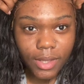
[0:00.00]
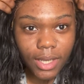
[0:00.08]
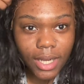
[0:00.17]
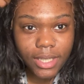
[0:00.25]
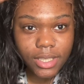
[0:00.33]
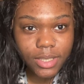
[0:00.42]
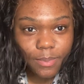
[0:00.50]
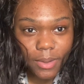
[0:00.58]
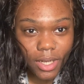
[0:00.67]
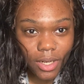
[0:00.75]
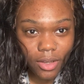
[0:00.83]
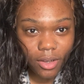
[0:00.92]
I just put
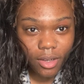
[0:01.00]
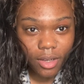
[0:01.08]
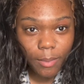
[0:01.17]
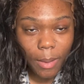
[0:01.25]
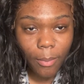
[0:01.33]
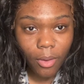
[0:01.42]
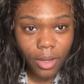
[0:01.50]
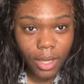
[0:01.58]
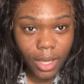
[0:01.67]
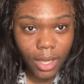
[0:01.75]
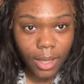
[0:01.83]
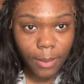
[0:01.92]
it on my ball
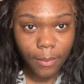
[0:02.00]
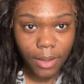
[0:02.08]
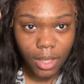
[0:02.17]
cap.